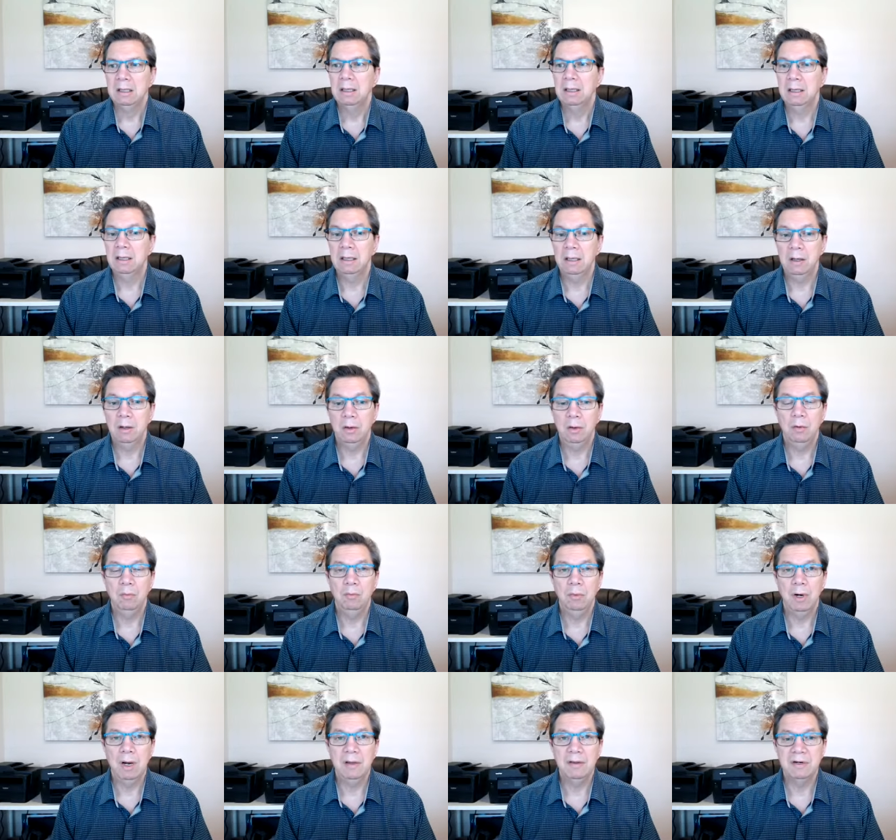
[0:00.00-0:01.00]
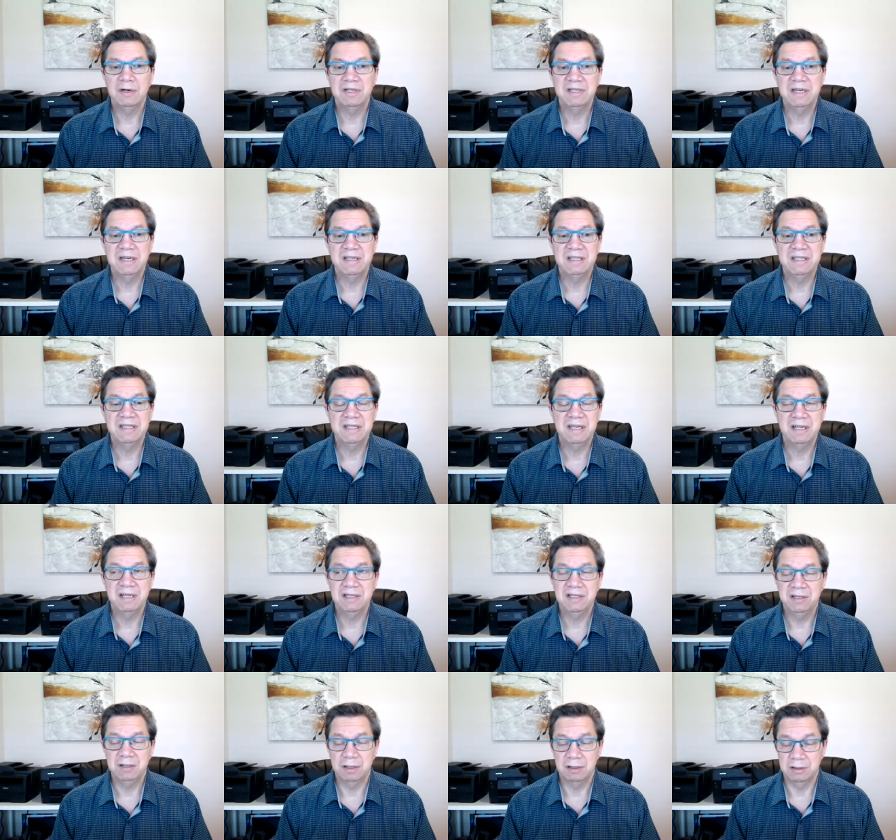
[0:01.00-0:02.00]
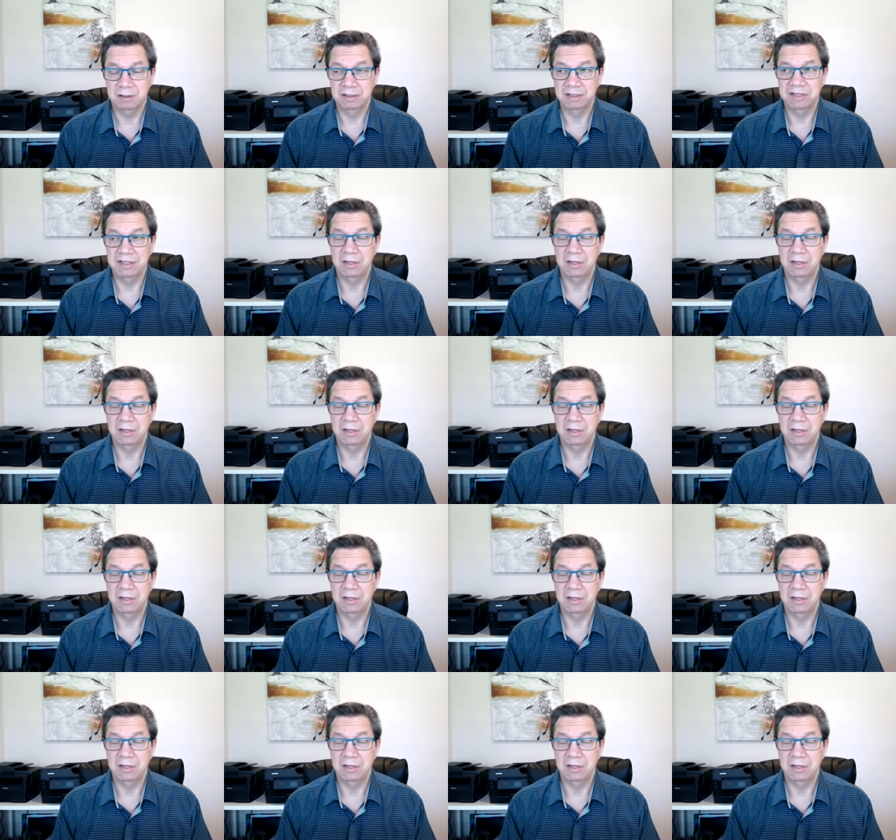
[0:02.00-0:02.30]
Hello, brothers and sisters.